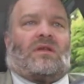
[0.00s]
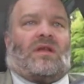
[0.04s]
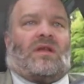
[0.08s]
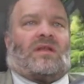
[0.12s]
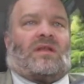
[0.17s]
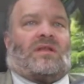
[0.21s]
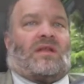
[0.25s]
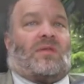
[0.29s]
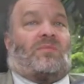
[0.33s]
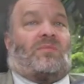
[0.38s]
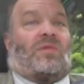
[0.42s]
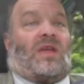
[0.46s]

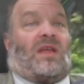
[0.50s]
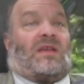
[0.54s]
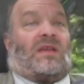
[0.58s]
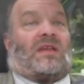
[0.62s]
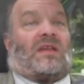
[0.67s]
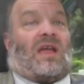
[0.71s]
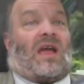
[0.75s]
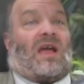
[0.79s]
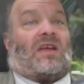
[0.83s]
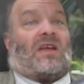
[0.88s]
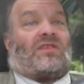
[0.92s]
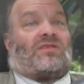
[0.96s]
And they paid
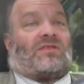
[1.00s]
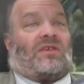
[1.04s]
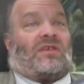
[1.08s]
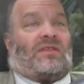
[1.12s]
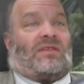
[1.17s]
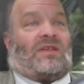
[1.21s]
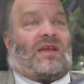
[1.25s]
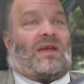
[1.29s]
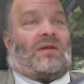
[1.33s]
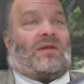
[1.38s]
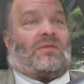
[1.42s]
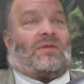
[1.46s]
cash
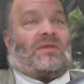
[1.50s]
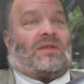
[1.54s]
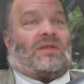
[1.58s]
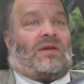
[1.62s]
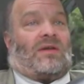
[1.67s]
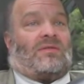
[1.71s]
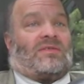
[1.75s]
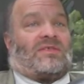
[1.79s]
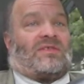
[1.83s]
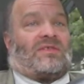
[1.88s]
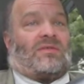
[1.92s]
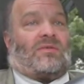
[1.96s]
on that one.
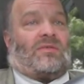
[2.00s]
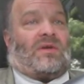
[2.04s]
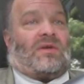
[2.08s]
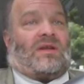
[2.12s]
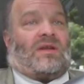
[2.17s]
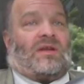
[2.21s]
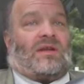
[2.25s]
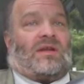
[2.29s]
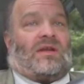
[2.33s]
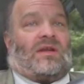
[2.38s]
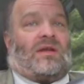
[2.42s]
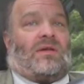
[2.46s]
That was the
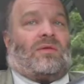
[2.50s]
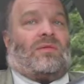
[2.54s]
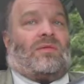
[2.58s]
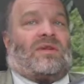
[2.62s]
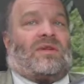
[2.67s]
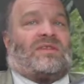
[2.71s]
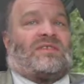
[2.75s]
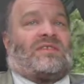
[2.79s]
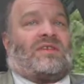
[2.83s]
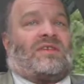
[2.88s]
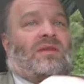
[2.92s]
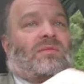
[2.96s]
one
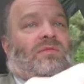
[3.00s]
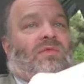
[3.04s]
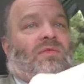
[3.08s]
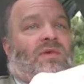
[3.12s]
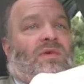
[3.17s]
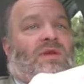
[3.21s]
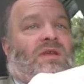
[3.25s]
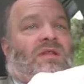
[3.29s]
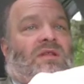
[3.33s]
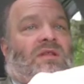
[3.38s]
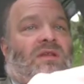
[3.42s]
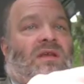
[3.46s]
Wednesday
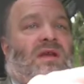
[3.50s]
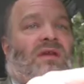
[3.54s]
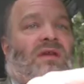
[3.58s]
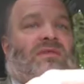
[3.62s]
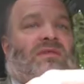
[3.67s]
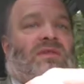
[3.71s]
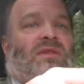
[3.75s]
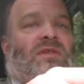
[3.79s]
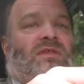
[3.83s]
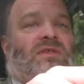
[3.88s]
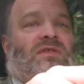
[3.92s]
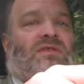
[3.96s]
morning
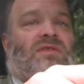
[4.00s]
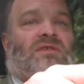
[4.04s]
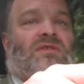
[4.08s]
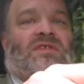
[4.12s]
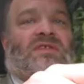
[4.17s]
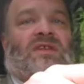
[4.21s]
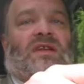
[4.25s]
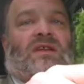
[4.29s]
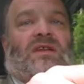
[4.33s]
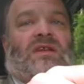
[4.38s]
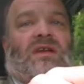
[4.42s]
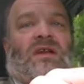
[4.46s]
after the
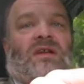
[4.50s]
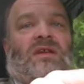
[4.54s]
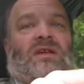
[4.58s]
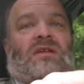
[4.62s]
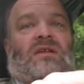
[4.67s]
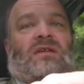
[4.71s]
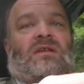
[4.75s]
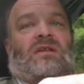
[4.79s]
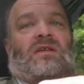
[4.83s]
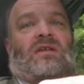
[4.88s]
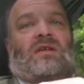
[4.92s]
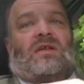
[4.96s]
Tuesday night.
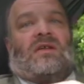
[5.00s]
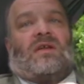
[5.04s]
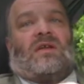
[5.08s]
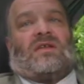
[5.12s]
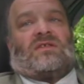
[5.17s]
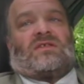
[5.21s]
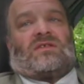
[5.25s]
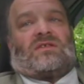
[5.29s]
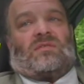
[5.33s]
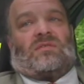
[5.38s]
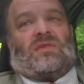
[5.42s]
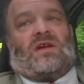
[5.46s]

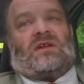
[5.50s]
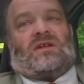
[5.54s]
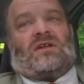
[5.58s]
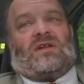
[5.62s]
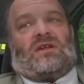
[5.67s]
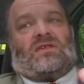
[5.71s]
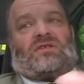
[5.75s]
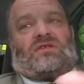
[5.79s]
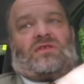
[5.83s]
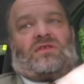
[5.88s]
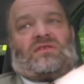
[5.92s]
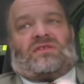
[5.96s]
So Monday
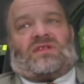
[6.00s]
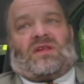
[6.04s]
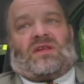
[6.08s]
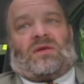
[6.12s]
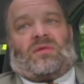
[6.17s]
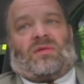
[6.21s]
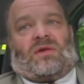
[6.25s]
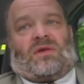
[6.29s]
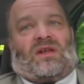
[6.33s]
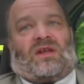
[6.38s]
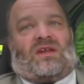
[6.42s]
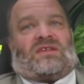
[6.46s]
and Tuesday
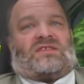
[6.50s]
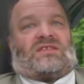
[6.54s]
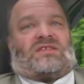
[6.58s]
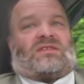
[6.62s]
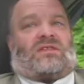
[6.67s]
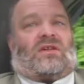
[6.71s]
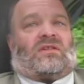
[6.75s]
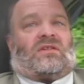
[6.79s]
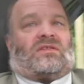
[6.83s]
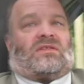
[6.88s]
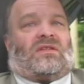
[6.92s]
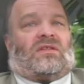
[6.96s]
were a nice
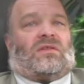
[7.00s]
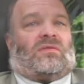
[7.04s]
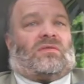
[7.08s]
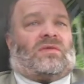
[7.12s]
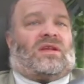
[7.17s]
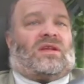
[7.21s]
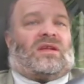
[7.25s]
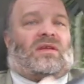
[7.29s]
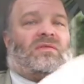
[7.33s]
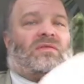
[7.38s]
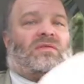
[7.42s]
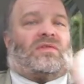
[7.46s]
start to the
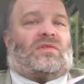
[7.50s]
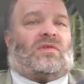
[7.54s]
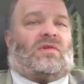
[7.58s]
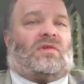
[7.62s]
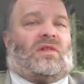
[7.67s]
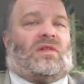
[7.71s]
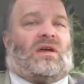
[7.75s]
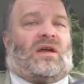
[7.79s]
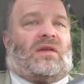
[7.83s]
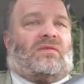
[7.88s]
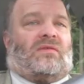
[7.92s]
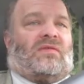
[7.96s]
week, even though a
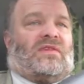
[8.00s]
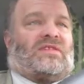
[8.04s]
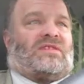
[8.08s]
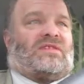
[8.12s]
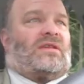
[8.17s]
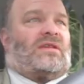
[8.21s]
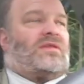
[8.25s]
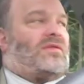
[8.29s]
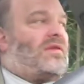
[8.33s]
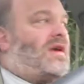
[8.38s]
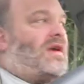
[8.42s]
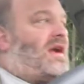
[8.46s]
lot of it's
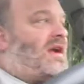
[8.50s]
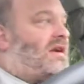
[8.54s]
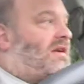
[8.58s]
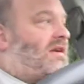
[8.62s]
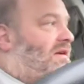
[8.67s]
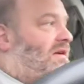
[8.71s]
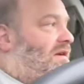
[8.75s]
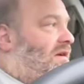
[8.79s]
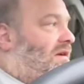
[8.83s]
Interac.